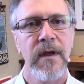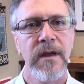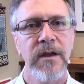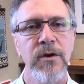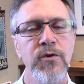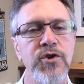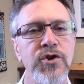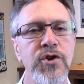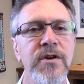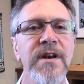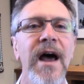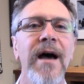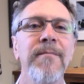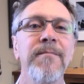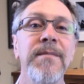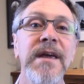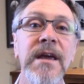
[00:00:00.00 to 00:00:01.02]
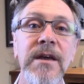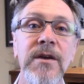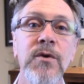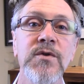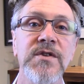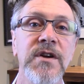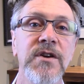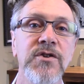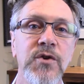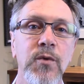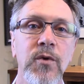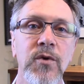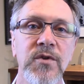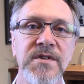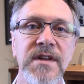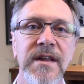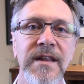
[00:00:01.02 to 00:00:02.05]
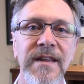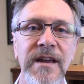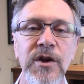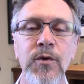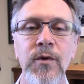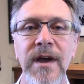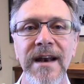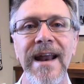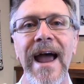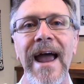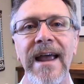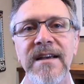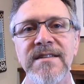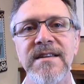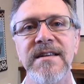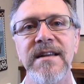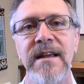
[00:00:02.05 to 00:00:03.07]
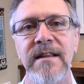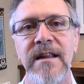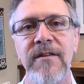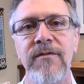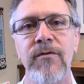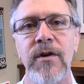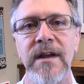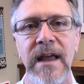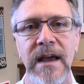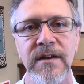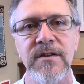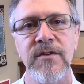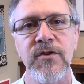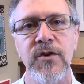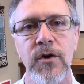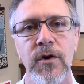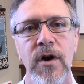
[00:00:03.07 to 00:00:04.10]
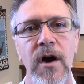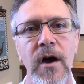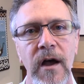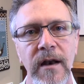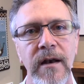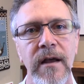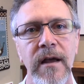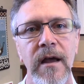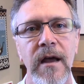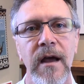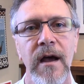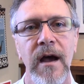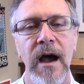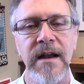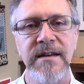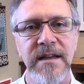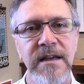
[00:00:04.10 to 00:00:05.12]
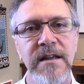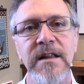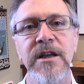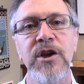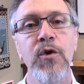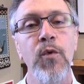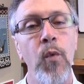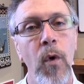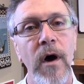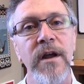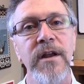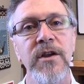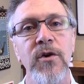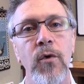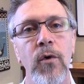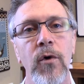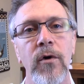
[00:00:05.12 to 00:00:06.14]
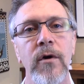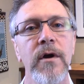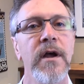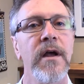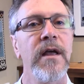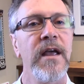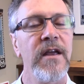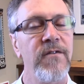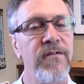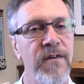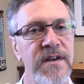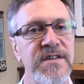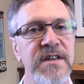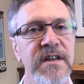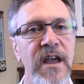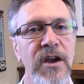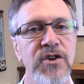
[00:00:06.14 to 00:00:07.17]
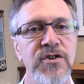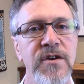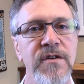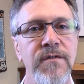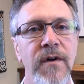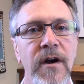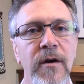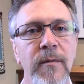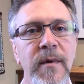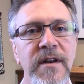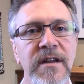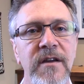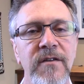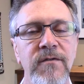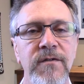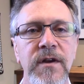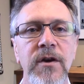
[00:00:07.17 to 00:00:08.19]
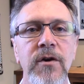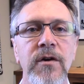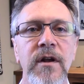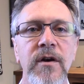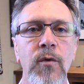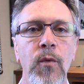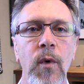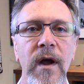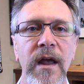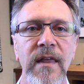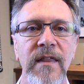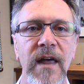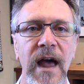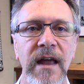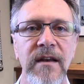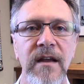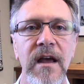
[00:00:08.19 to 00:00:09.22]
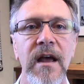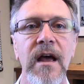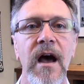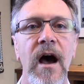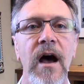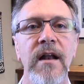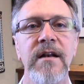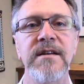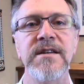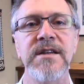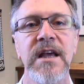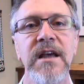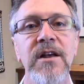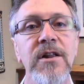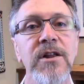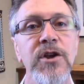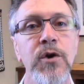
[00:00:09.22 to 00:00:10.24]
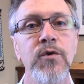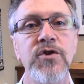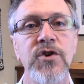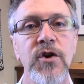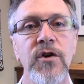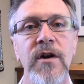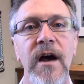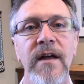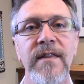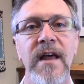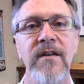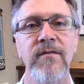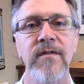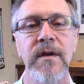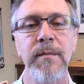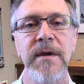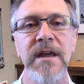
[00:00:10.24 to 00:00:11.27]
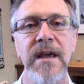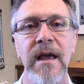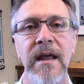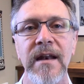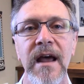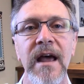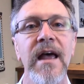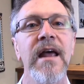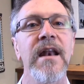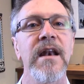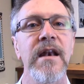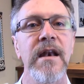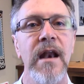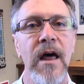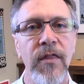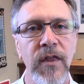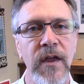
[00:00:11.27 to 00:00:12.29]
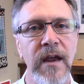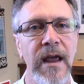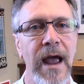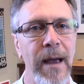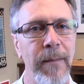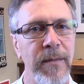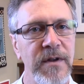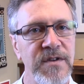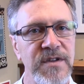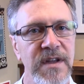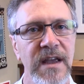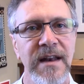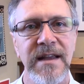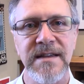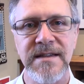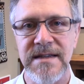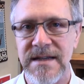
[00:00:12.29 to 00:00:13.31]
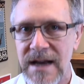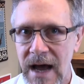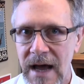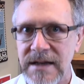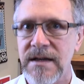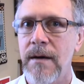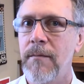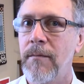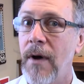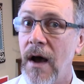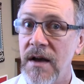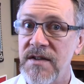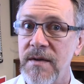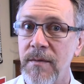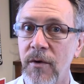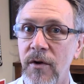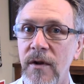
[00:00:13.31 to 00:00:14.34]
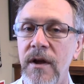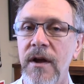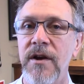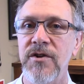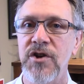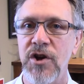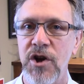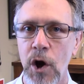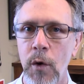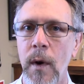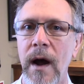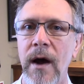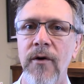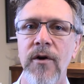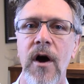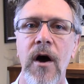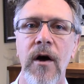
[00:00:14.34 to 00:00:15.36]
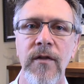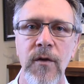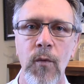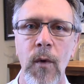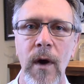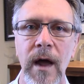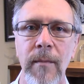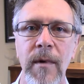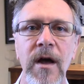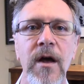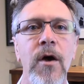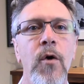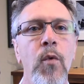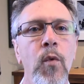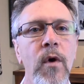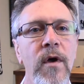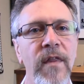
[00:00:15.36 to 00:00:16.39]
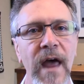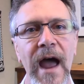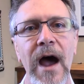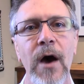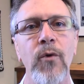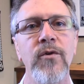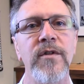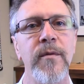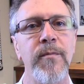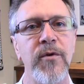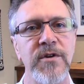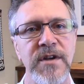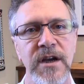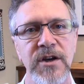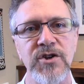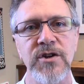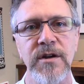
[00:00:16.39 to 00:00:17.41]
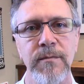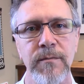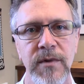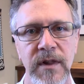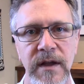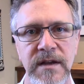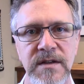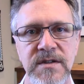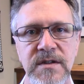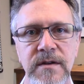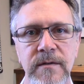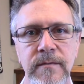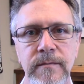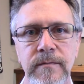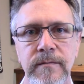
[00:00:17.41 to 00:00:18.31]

You should not be using tools that you can accidentally forget to turn on. Ideally, you want your investigation environment configured in a way that until you turn on that VPN, nothing happens. It is not possible to go out on the web without the protection in place.